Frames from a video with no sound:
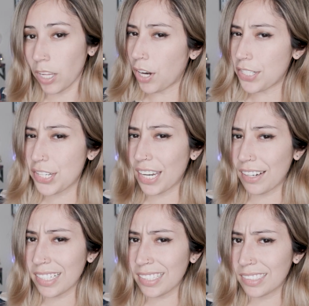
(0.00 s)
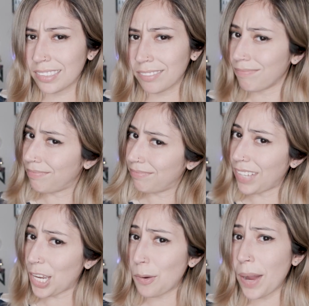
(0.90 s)
Aren't you curious?
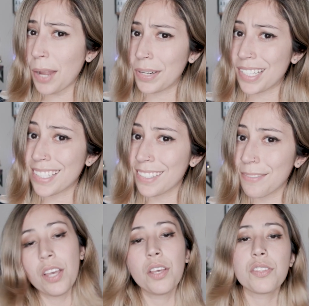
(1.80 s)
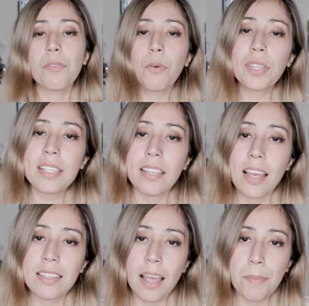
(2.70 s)
I know I was. So for this
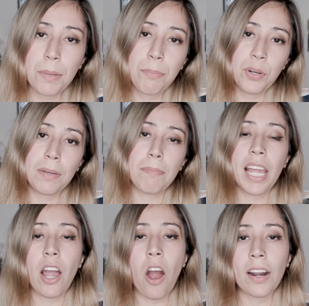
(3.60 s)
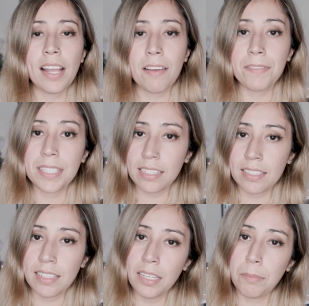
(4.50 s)
test, I'm gonna put my RF
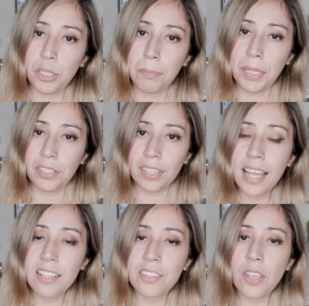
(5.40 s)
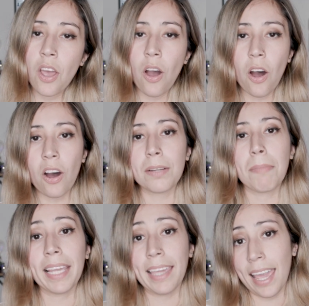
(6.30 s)
16mm lens on
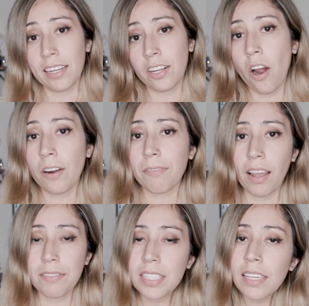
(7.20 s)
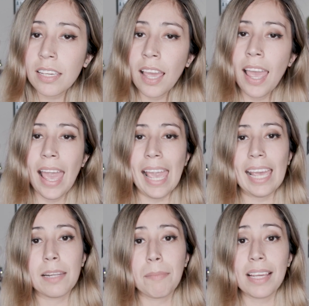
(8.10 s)
my Canon R5C
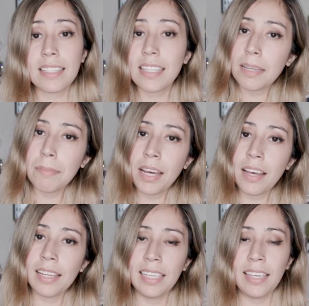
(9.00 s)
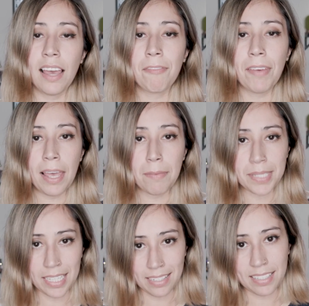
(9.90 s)
and my Sigma
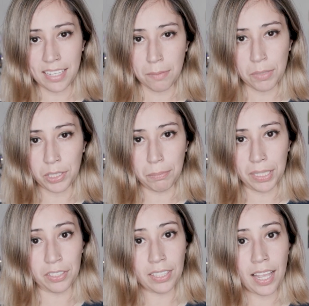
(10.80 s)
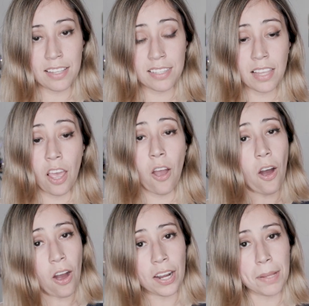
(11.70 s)
EFM 16mm lens
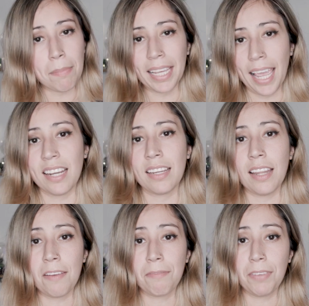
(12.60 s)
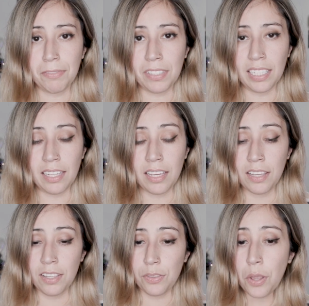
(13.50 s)
on my Canon M50.
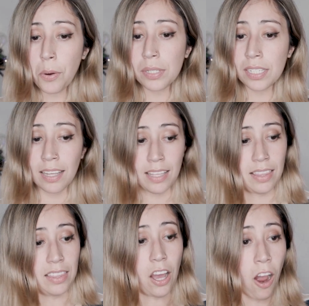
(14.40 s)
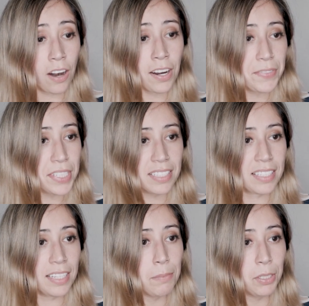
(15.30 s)
Note, the RF
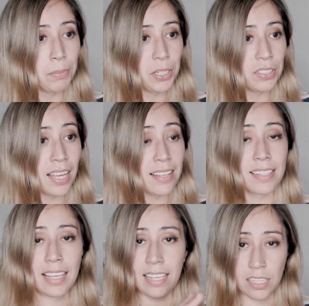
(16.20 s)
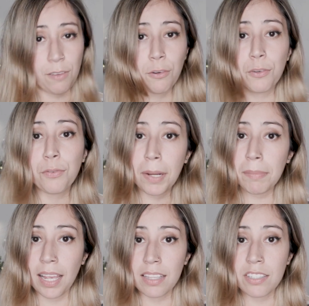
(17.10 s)
16mm lens is a full
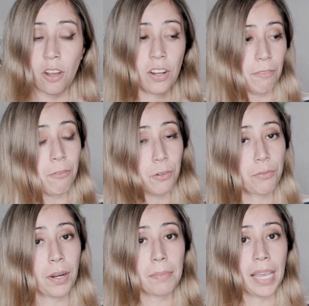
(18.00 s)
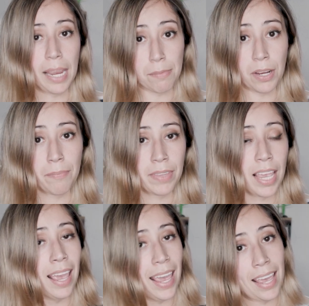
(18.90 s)
frame lens on a full frame camera
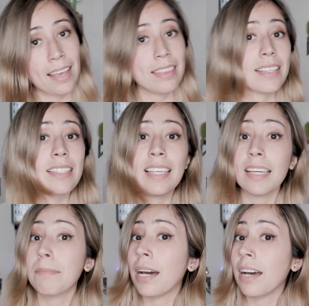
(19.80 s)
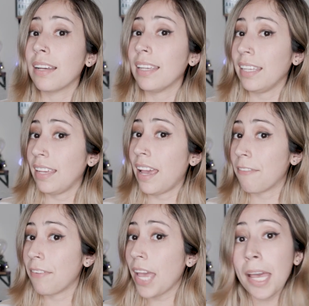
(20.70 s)
and the Sigma
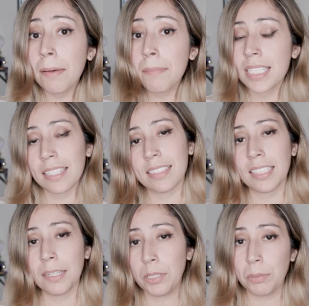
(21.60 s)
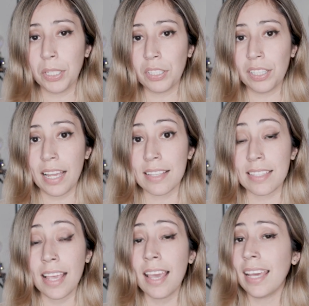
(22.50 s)
EFM 16mm
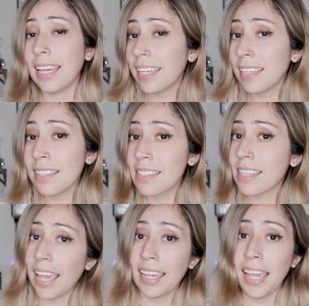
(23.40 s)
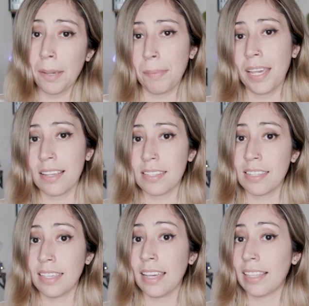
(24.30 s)
lens is a
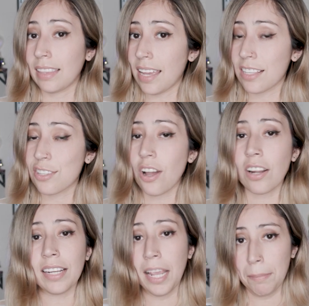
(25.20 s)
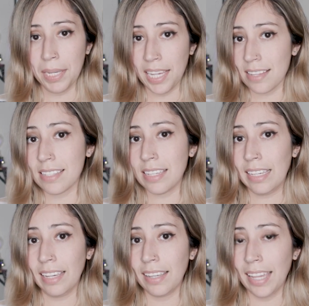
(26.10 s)
APS-C lens on an
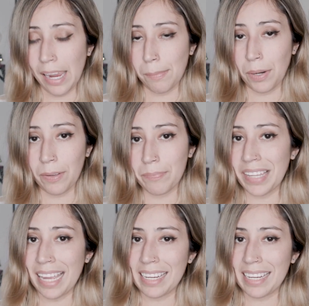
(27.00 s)
APS-C camera.